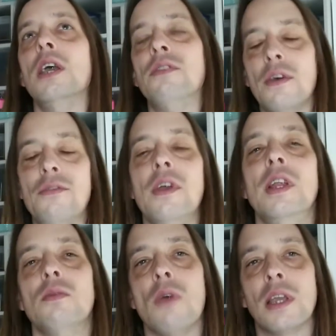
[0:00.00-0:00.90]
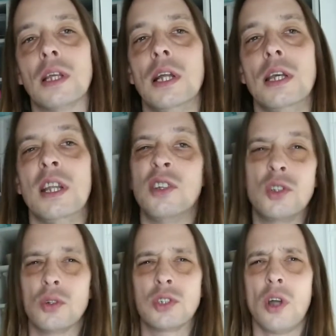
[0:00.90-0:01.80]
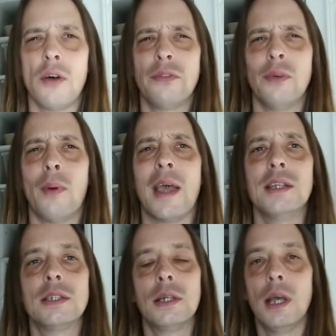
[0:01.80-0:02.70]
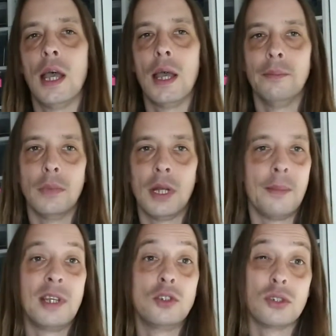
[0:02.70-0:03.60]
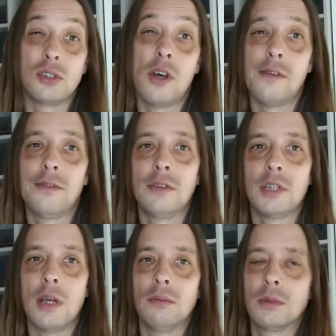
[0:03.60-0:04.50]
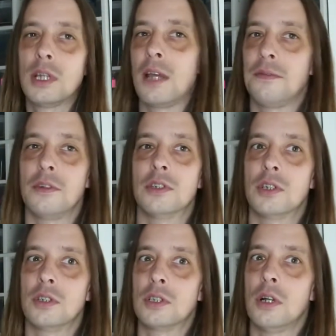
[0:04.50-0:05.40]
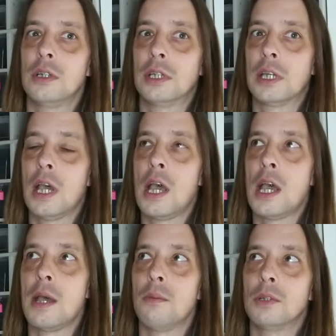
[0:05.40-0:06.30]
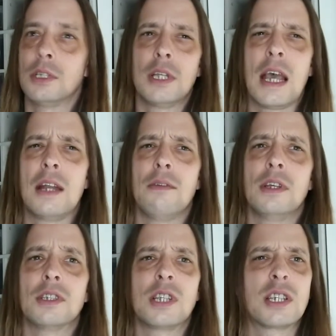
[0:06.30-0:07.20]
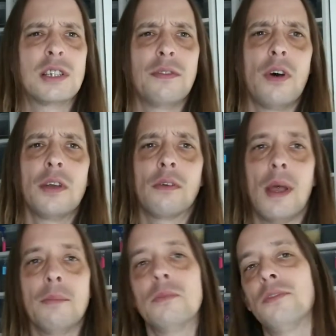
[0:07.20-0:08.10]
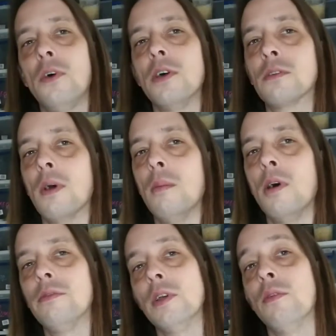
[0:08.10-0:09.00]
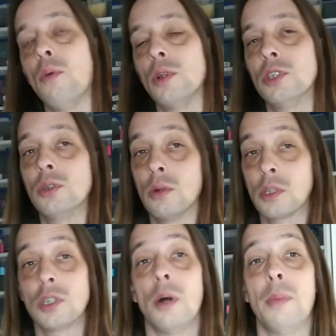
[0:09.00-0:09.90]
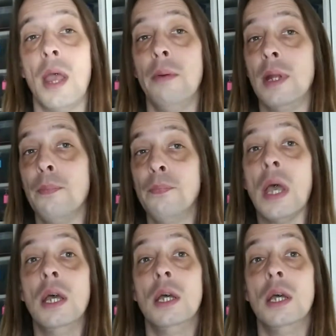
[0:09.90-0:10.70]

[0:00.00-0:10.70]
if they're feeding regularly and they're just off the weight, and I mean just off, so say for instance, like, was it the anary is 65 grams, 5 gram off, if I wanted to, I could start pairing him,